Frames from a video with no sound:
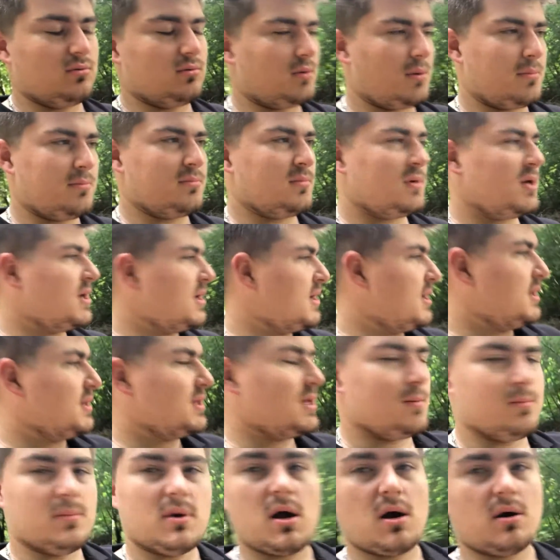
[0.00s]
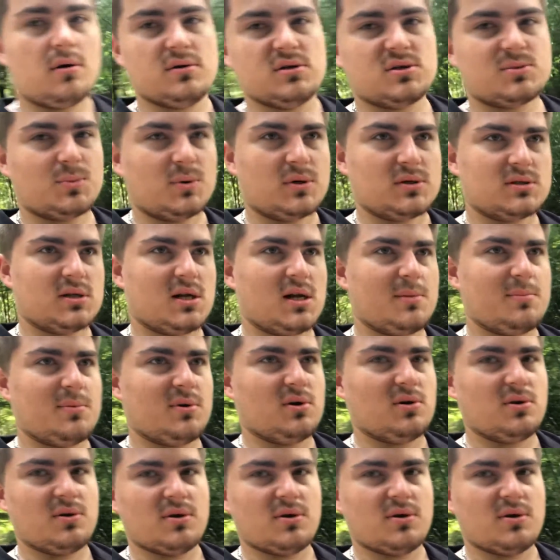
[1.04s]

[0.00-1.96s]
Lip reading: Them lowering springs that I've been